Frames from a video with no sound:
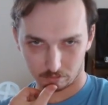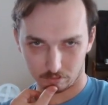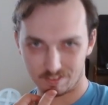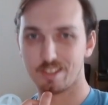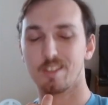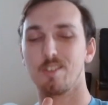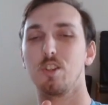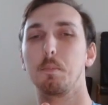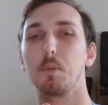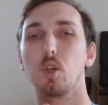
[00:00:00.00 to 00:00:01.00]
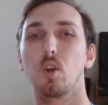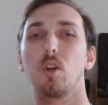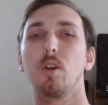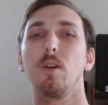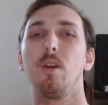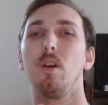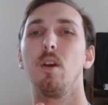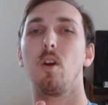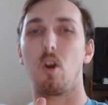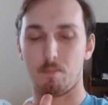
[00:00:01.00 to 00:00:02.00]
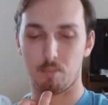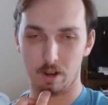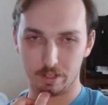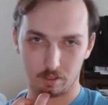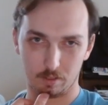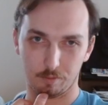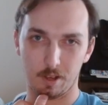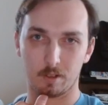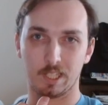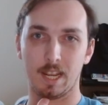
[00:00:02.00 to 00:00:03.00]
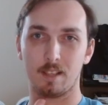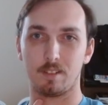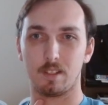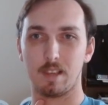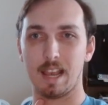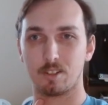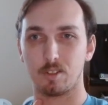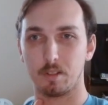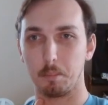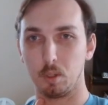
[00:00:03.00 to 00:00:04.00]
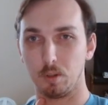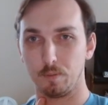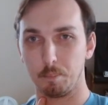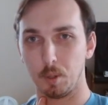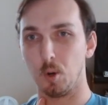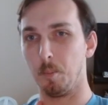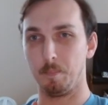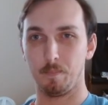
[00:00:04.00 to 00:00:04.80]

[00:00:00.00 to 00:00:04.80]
This is just pure heartbreak. Falcon has this excellent move. Boom.